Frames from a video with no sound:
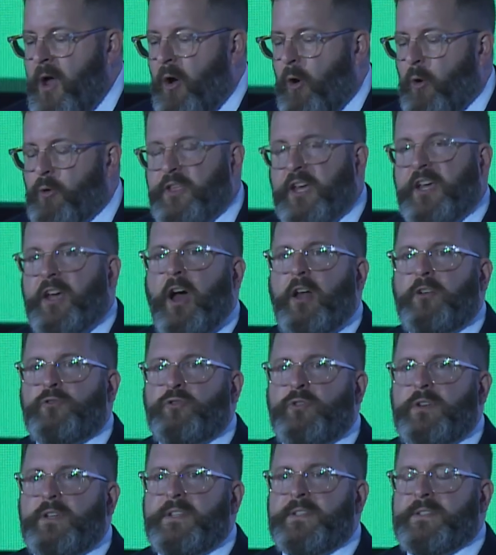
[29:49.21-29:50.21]
or the
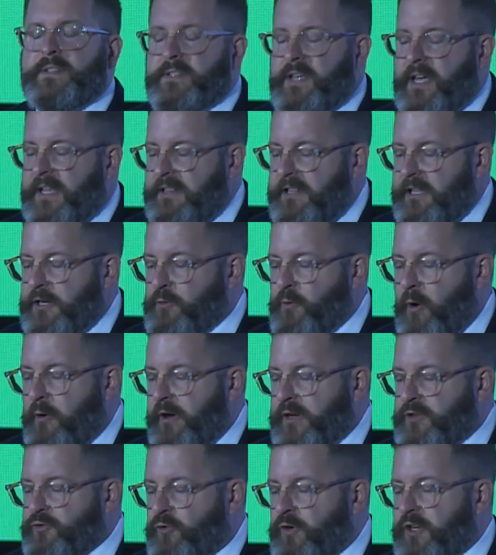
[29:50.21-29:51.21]
countries and
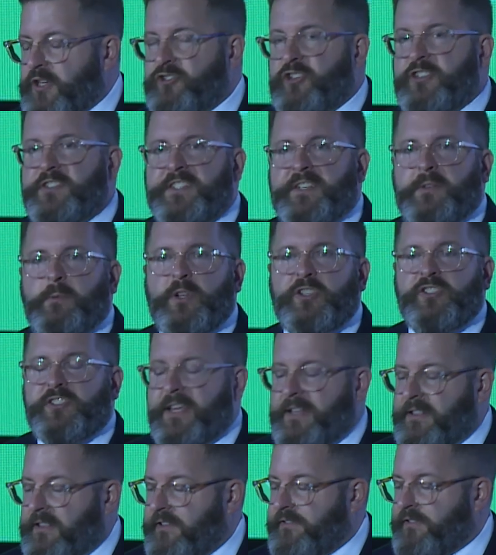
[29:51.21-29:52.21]
literary traditions in which they
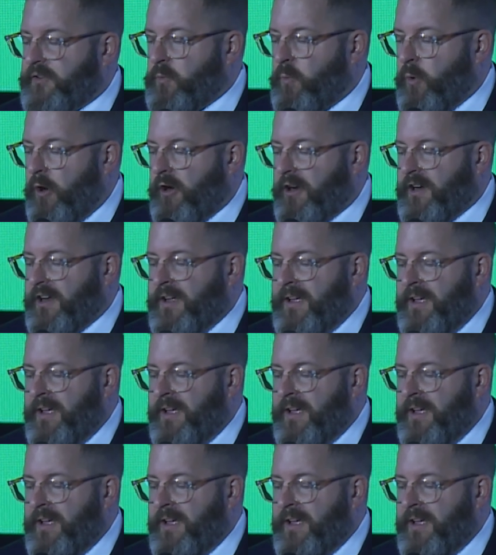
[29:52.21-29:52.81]
live and work.